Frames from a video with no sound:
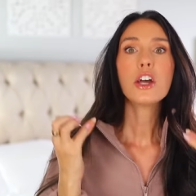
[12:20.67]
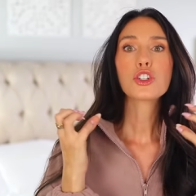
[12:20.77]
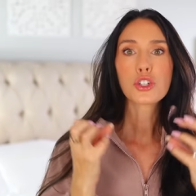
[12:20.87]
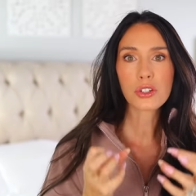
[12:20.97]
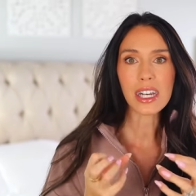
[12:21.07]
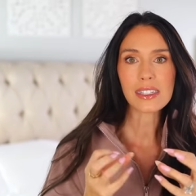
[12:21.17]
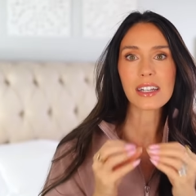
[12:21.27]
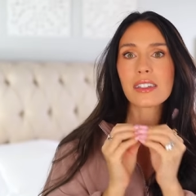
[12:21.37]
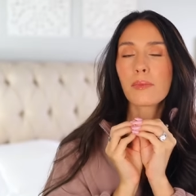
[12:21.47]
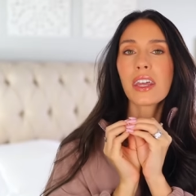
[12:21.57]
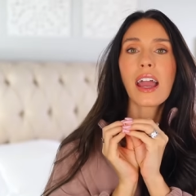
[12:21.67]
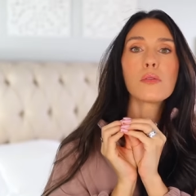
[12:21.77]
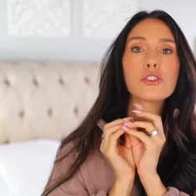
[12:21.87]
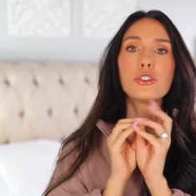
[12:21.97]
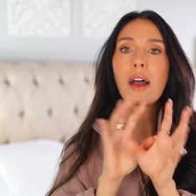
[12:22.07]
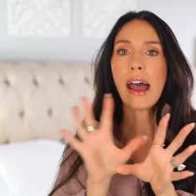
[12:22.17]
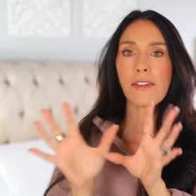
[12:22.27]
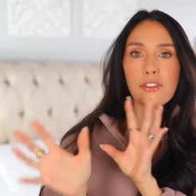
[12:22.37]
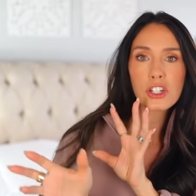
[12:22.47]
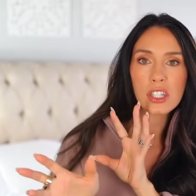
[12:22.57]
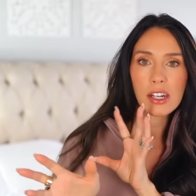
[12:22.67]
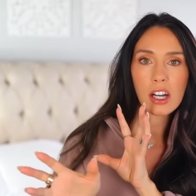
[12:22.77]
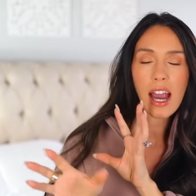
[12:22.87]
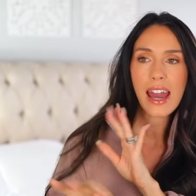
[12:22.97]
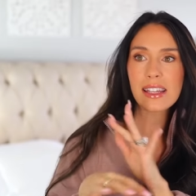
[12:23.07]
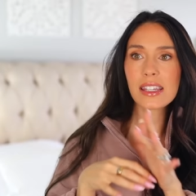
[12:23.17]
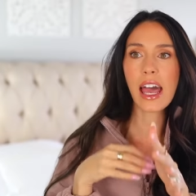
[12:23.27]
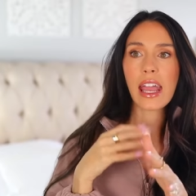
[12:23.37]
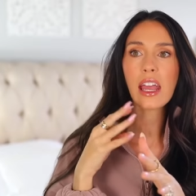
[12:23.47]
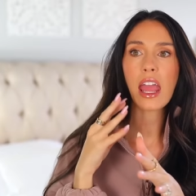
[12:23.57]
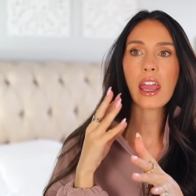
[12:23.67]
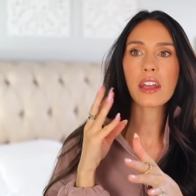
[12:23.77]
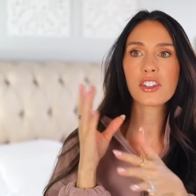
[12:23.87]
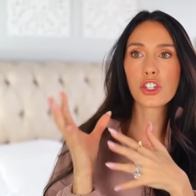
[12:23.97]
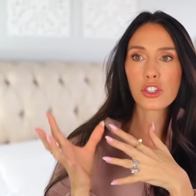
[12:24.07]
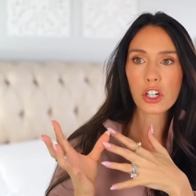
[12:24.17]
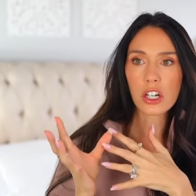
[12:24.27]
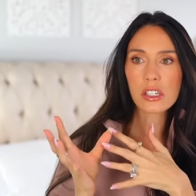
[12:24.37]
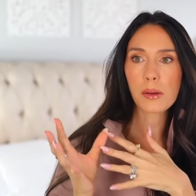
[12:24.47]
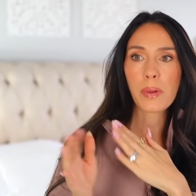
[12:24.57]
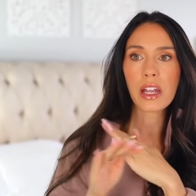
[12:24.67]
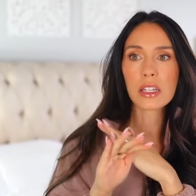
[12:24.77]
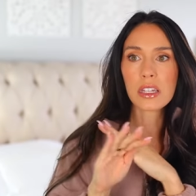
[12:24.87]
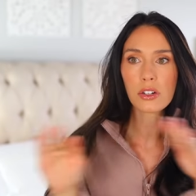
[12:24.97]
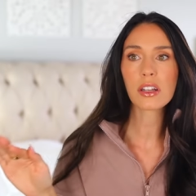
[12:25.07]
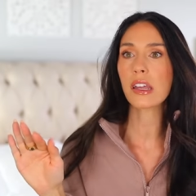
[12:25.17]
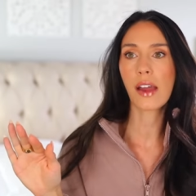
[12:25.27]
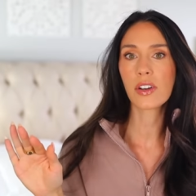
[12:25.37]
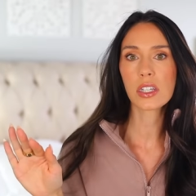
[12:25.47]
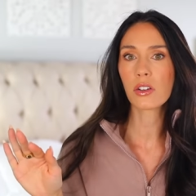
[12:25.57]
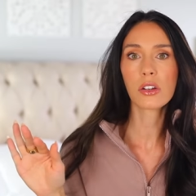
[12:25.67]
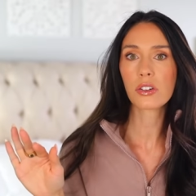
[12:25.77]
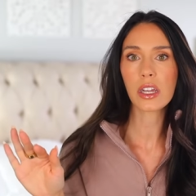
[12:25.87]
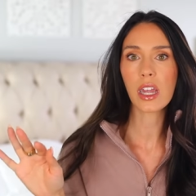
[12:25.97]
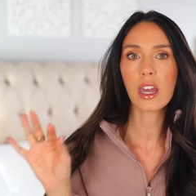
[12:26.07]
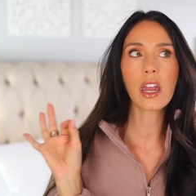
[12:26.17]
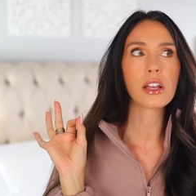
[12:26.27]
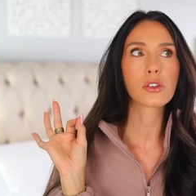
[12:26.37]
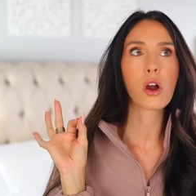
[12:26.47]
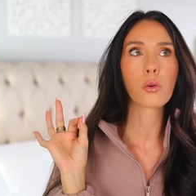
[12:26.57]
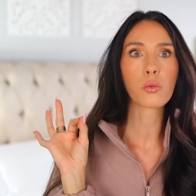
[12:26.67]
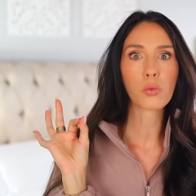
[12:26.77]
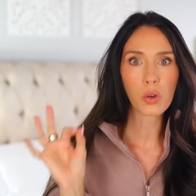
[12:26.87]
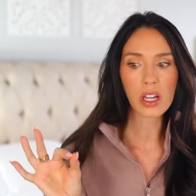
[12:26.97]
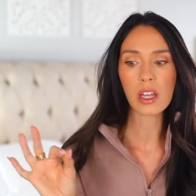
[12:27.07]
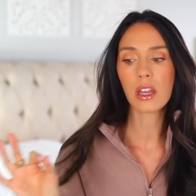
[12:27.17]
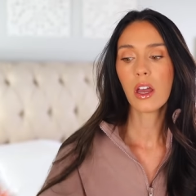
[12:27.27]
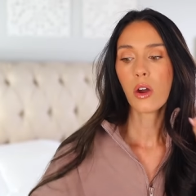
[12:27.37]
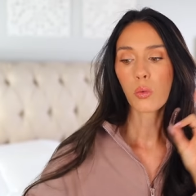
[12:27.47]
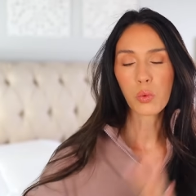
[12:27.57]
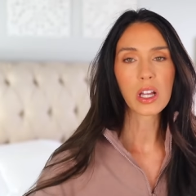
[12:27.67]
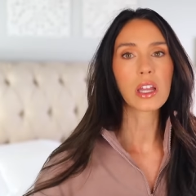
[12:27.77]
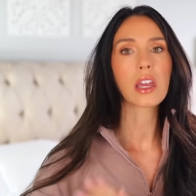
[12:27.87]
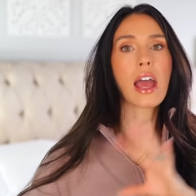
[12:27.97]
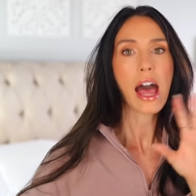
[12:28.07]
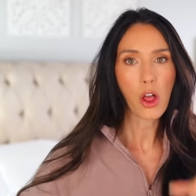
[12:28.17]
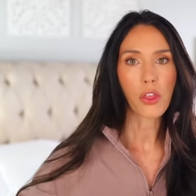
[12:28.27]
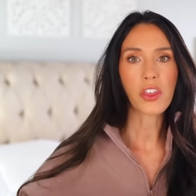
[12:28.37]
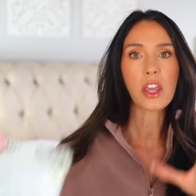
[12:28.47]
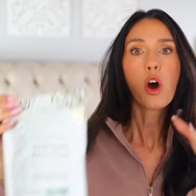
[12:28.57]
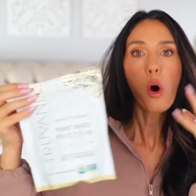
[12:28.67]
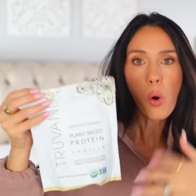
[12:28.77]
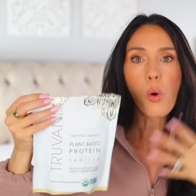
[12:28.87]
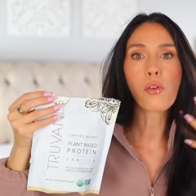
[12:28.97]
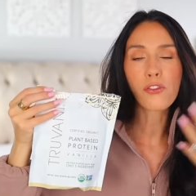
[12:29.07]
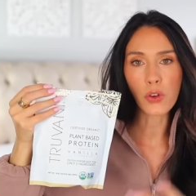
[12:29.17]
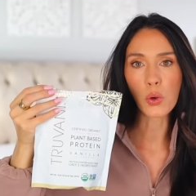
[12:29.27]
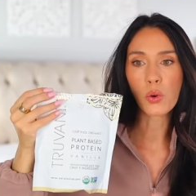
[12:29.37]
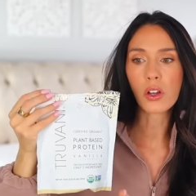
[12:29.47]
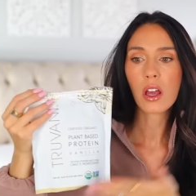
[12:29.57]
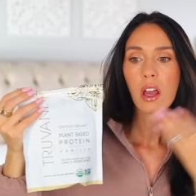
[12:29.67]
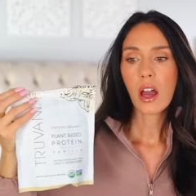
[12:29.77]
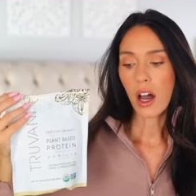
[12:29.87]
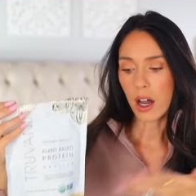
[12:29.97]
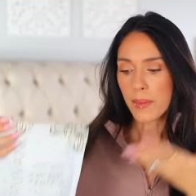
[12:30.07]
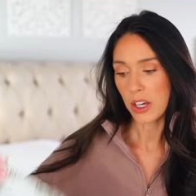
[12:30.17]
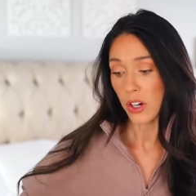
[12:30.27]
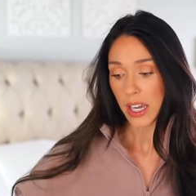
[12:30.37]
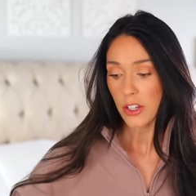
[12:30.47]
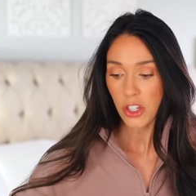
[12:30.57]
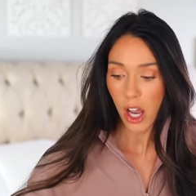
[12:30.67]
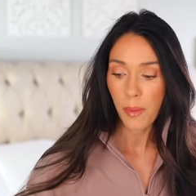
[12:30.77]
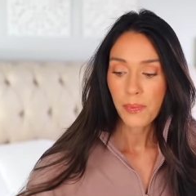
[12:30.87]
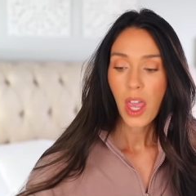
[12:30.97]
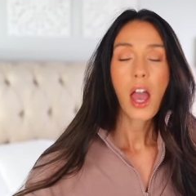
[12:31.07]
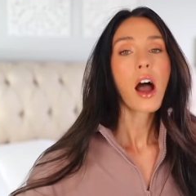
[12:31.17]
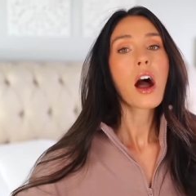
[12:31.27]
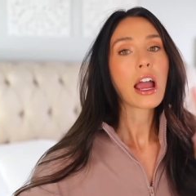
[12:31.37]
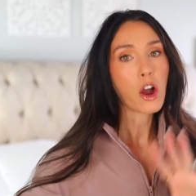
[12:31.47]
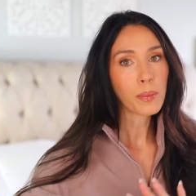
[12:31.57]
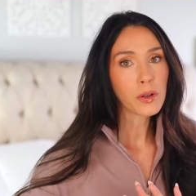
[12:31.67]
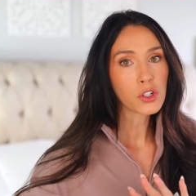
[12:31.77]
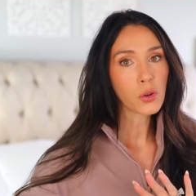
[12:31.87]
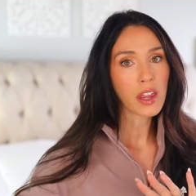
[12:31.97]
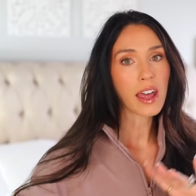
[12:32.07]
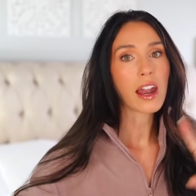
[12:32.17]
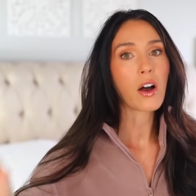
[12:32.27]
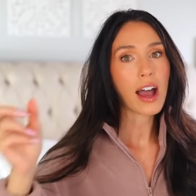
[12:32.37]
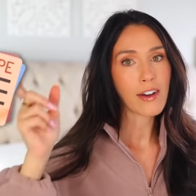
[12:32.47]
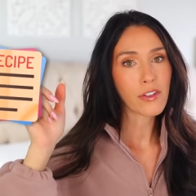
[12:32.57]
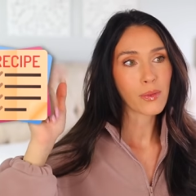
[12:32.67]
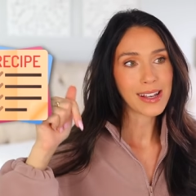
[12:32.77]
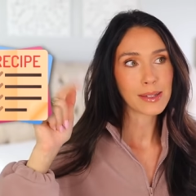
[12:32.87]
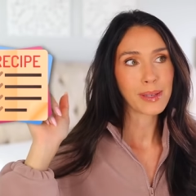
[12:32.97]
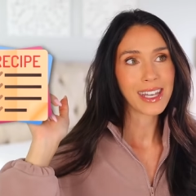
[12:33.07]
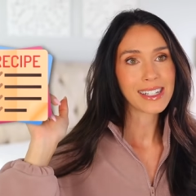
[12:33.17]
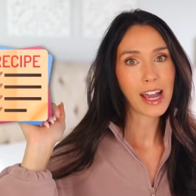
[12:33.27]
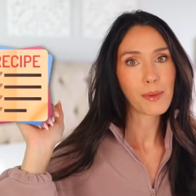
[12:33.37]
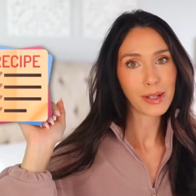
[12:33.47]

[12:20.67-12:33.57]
treat. It's something I will do after dinner and it's like a dessert, but literally every single ingredient is a really, really healthy whole food um, ingredient. So I hope you enjoy that. I'll have the recipe down